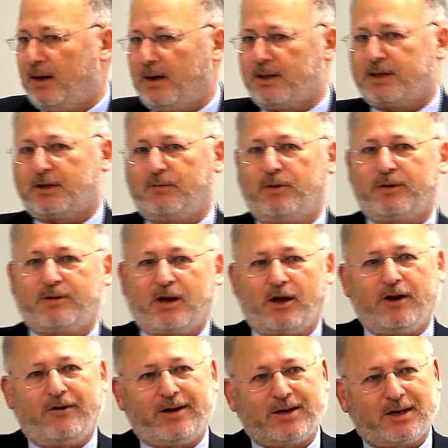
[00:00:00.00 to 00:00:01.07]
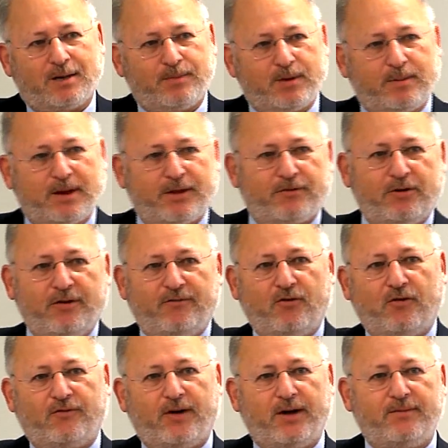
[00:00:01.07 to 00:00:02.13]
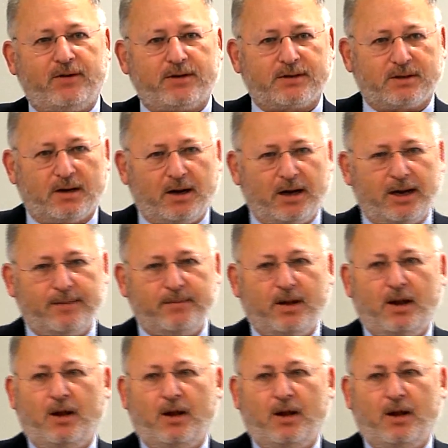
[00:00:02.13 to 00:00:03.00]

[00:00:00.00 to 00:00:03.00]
So we're going to end up in about three or four or five years' time